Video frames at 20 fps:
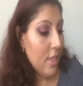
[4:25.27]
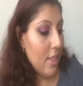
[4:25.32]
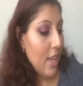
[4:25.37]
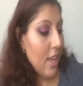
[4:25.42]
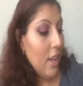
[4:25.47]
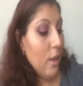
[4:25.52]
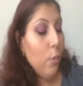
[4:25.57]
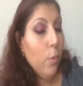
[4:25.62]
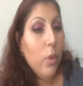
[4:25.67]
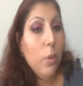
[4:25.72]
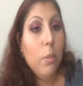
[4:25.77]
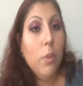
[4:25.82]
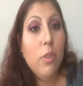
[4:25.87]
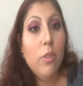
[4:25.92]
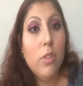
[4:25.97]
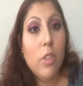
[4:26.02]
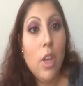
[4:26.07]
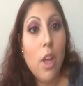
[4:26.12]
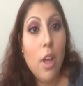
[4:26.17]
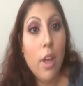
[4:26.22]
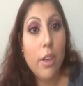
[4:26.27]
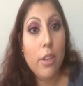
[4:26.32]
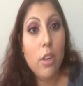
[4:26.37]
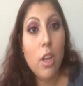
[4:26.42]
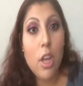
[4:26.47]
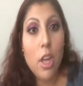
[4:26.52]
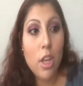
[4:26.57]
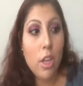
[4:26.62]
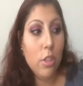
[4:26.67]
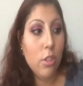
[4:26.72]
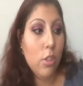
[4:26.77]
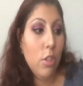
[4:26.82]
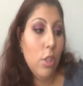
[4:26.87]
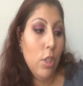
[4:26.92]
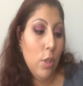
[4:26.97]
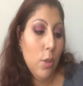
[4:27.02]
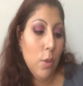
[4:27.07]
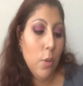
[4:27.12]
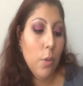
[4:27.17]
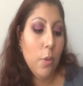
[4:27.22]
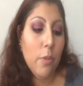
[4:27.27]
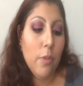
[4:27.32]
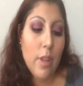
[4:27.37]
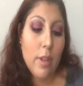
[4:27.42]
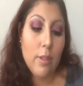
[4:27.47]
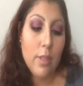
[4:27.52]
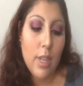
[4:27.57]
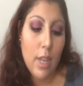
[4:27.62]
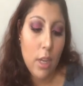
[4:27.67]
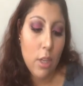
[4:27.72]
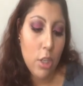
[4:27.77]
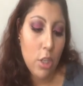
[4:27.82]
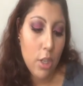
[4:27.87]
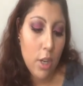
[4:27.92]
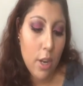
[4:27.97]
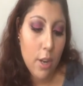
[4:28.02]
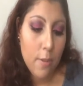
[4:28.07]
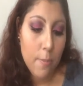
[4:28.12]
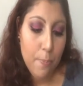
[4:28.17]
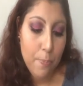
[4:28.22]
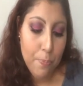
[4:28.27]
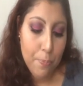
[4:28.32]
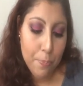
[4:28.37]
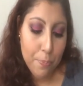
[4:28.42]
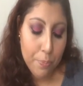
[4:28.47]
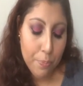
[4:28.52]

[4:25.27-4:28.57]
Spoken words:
Then we moved on to foundation.